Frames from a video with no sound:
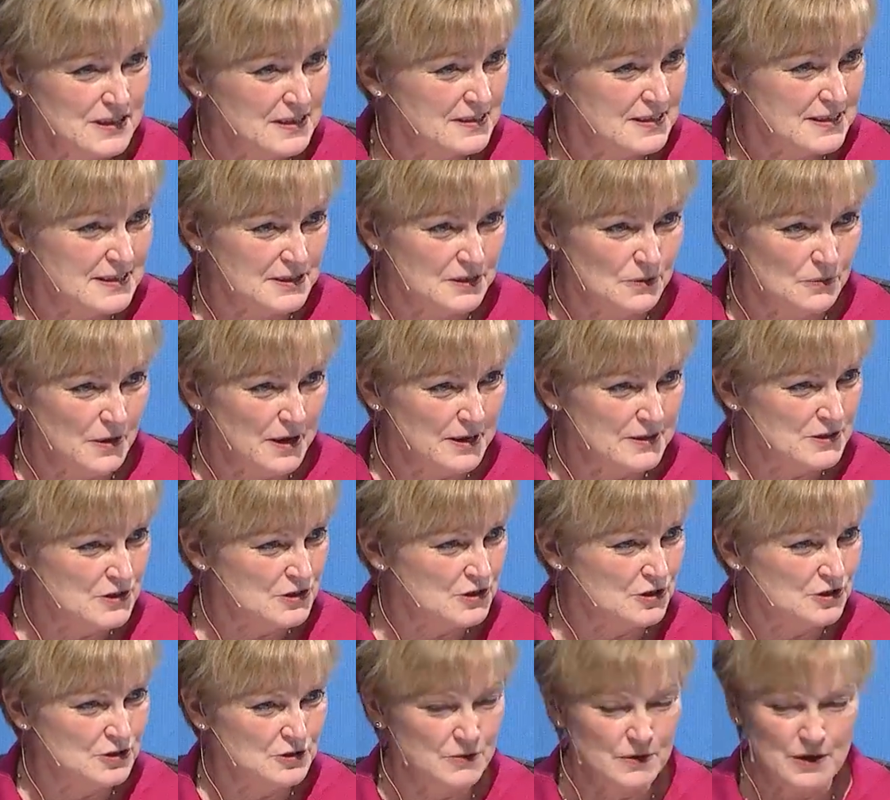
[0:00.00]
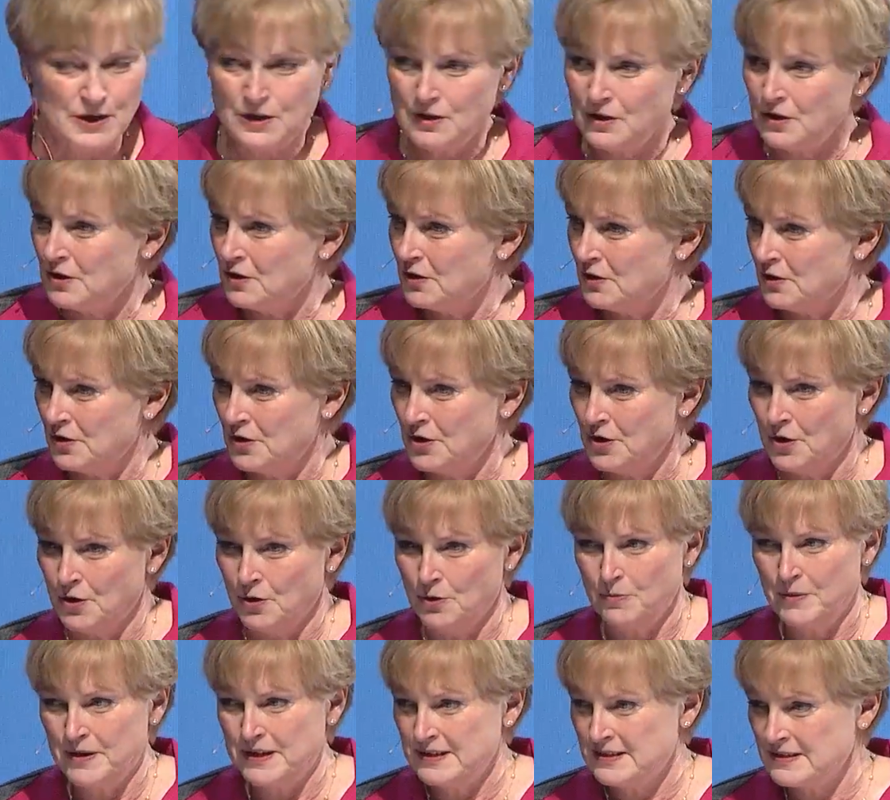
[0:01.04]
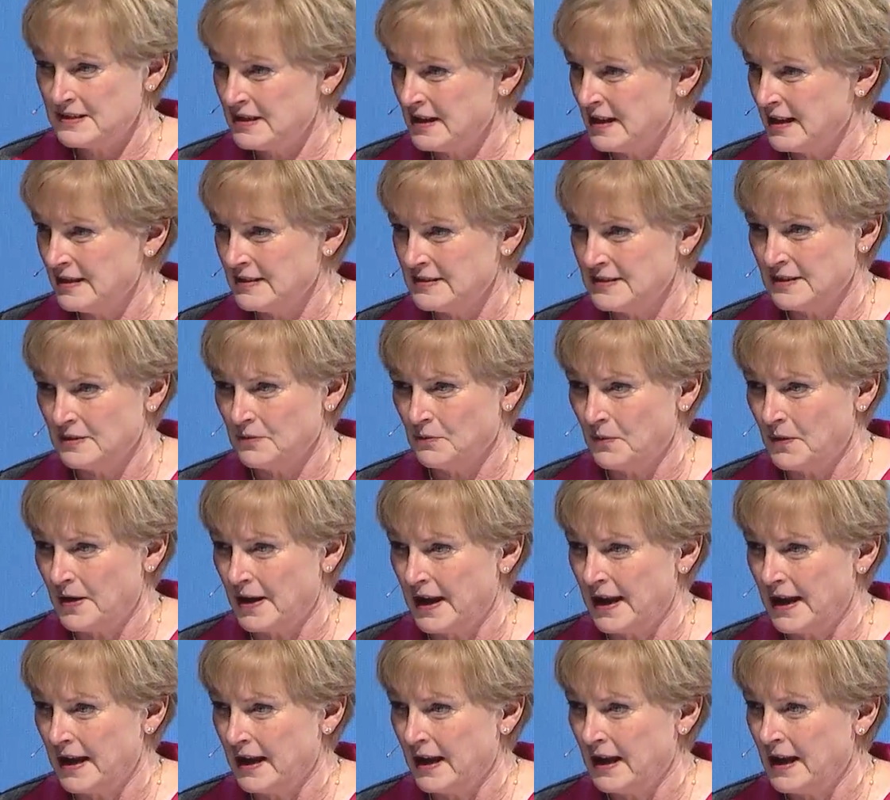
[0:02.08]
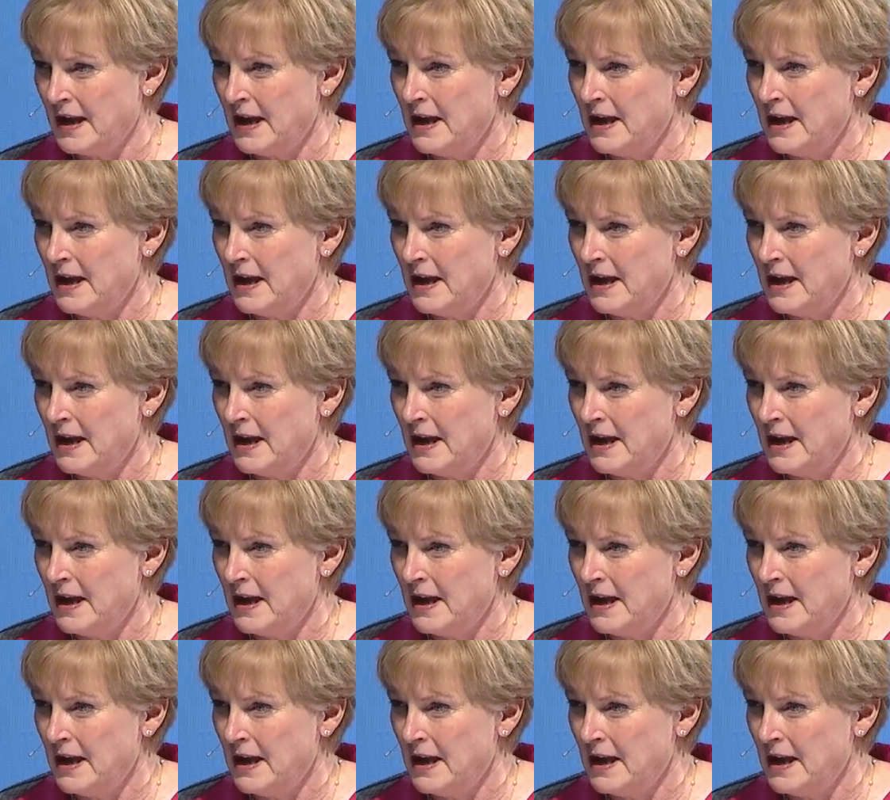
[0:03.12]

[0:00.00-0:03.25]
and still want surgery, nobody stands in the way,